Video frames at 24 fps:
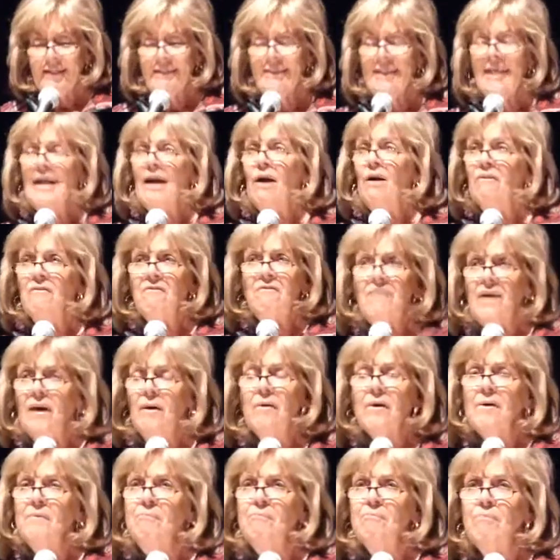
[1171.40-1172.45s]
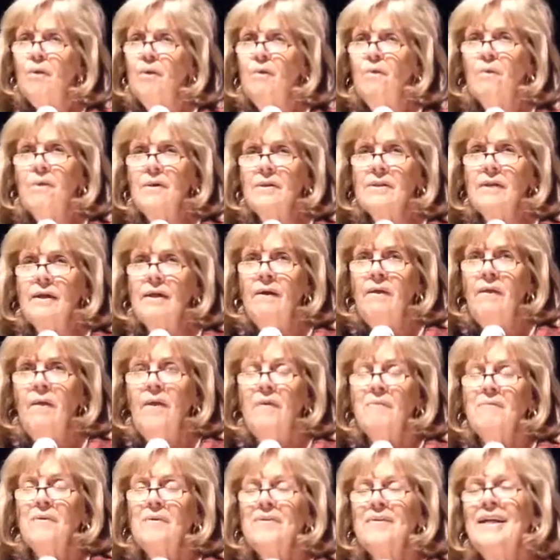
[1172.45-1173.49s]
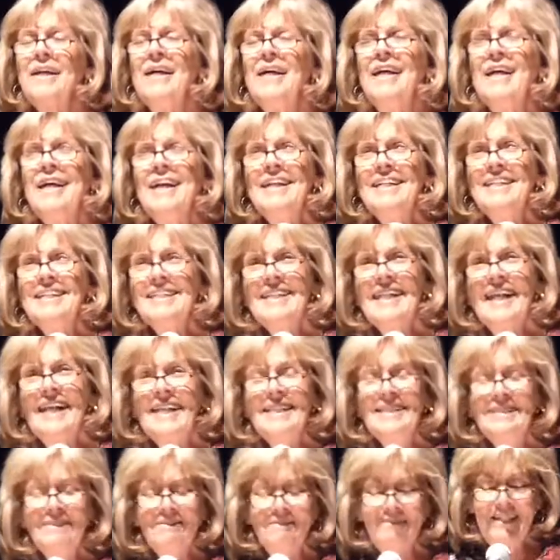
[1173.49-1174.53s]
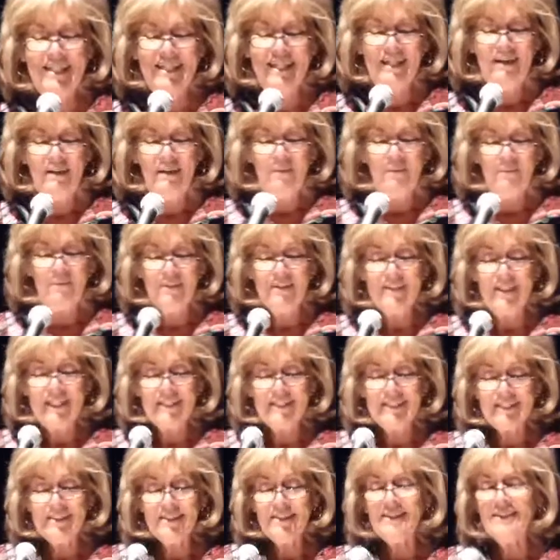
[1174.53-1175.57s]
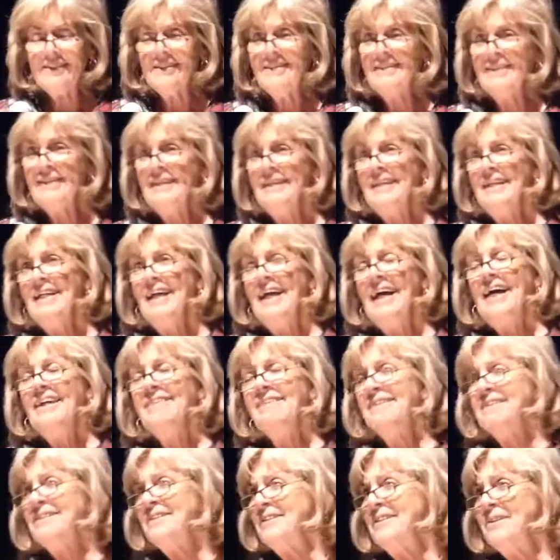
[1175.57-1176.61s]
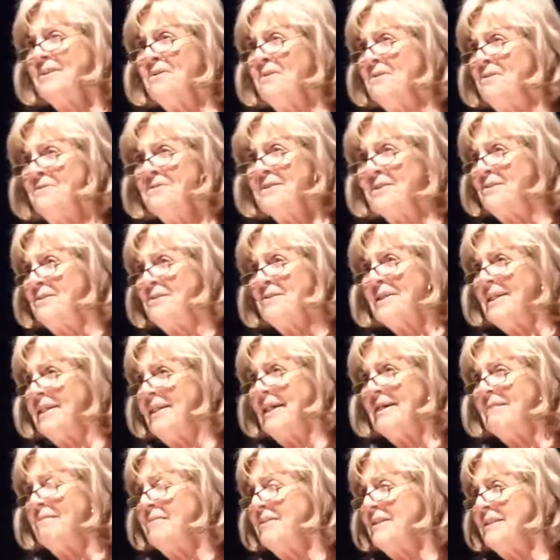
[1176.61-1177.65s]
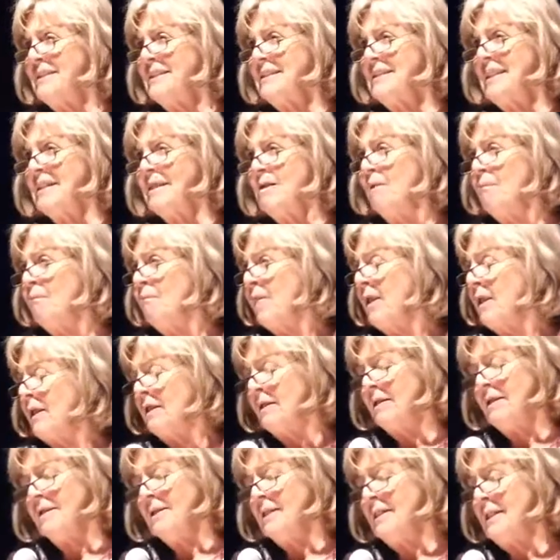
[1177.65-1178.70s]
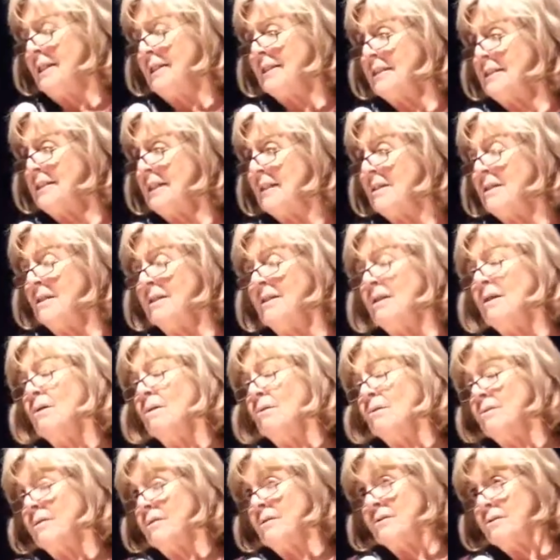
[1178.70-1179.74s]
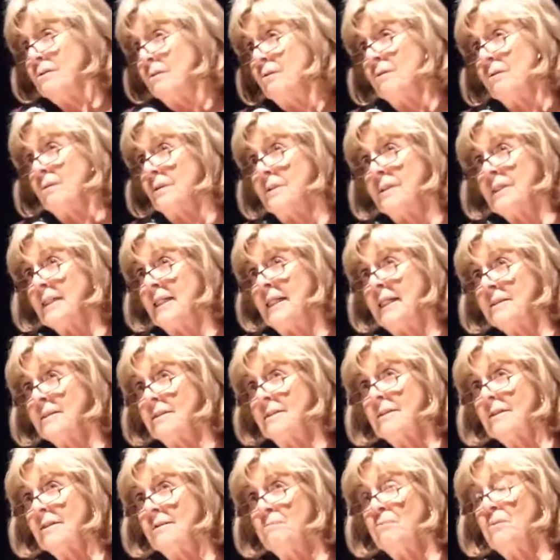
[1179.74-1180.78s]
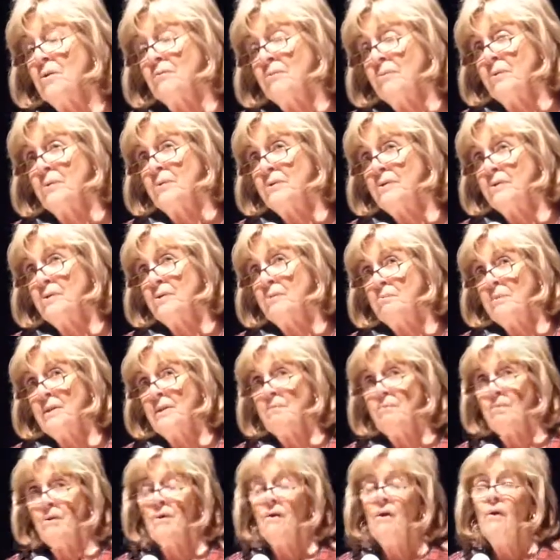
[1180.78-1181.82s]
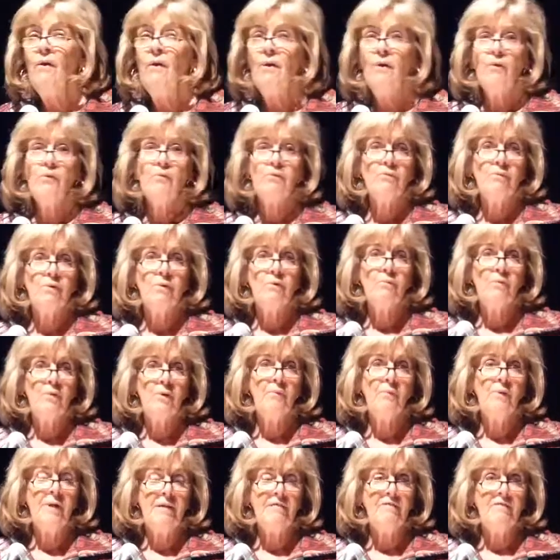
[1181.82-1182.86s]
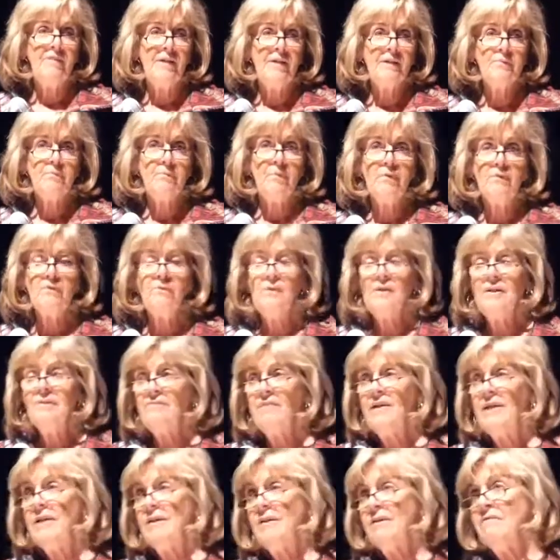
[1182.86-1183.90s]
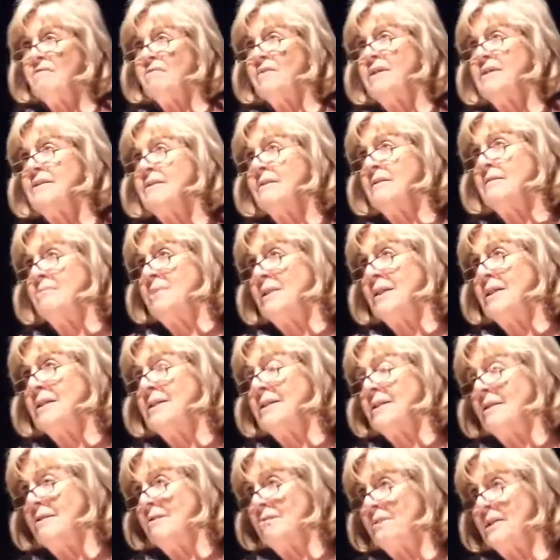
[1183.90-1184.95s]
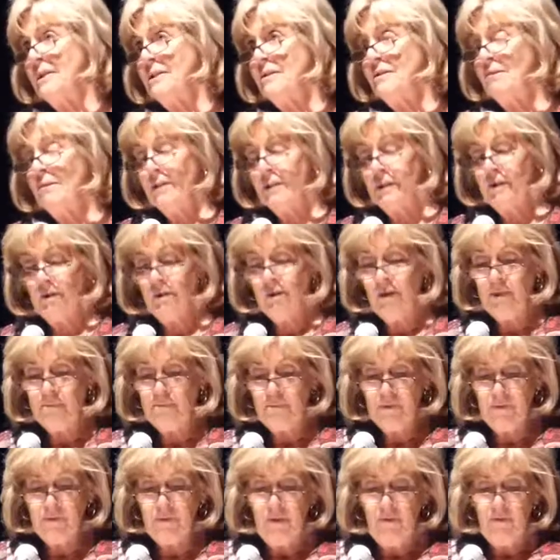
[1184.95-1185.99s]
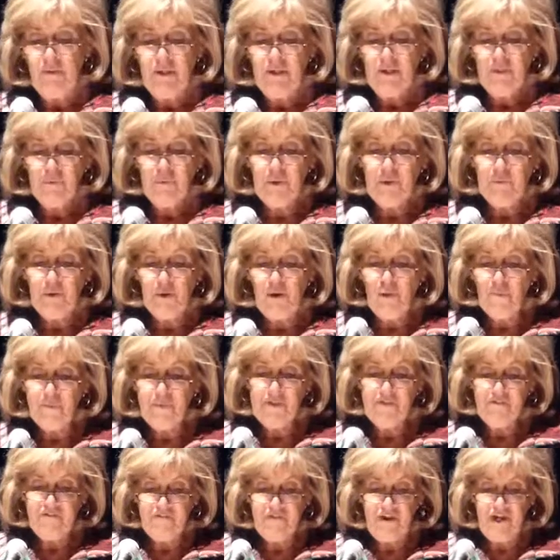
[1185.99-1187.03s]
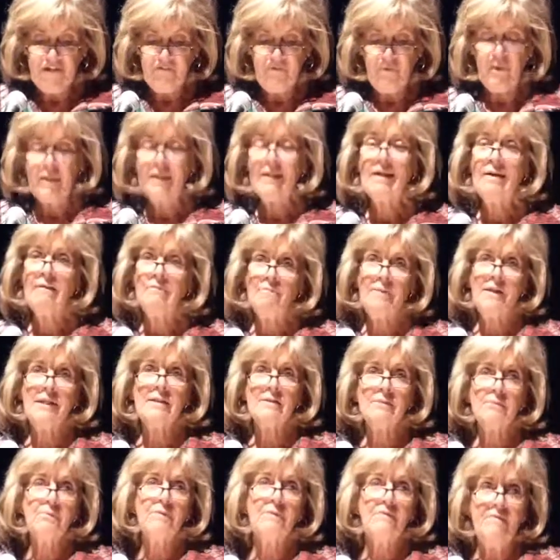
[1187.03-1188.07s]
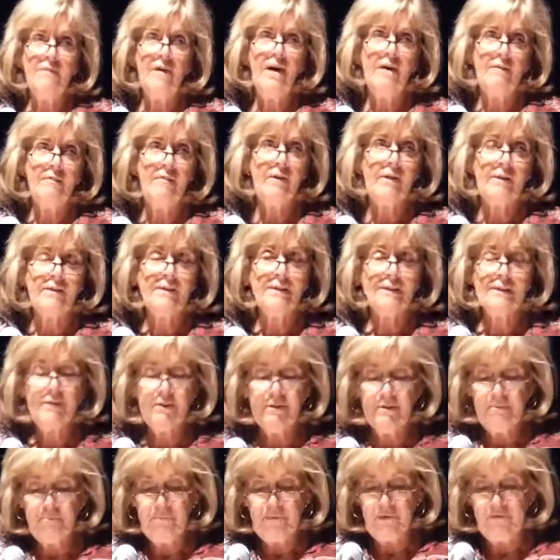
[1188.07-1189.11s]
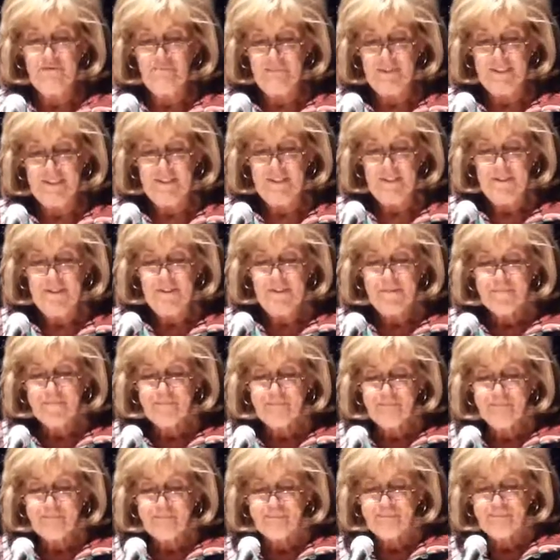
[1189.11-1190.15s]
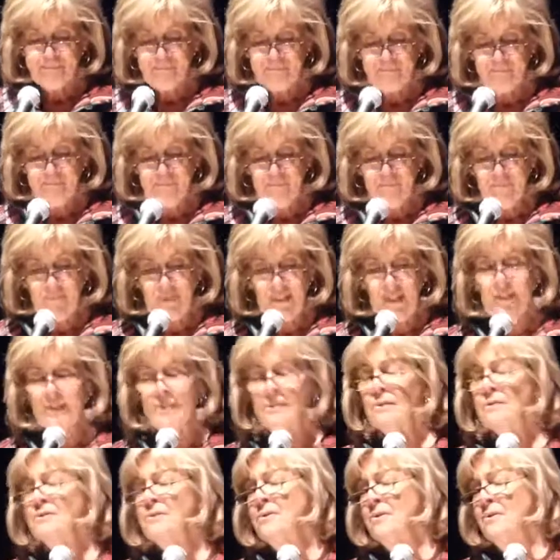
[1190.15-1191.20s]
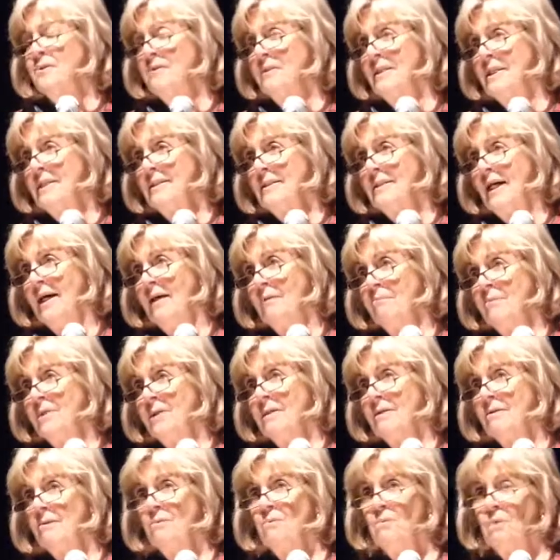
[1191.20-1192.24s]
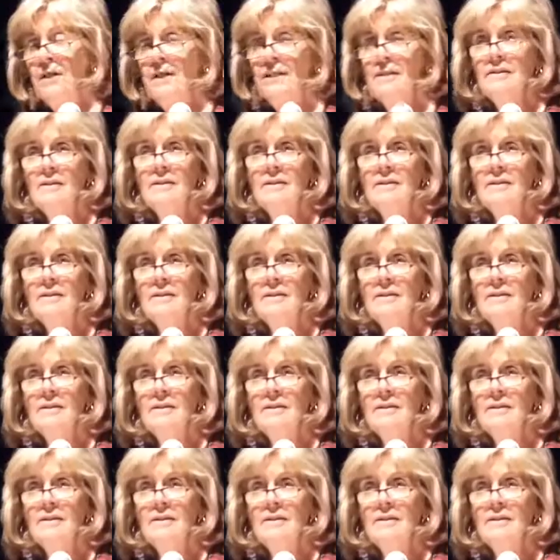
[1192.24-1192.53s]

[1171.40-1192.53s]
They are very bold. But they said to me when they started, and they're so straight up, she said, Anita said, you know, there's two of us. You can't start a movement with two people. So we went on Facebook and we invited our friends to meet us at a restaurant in Kabul. We were hoping 5 would come because with 5 you can start a movement. So 2 things happened. 1,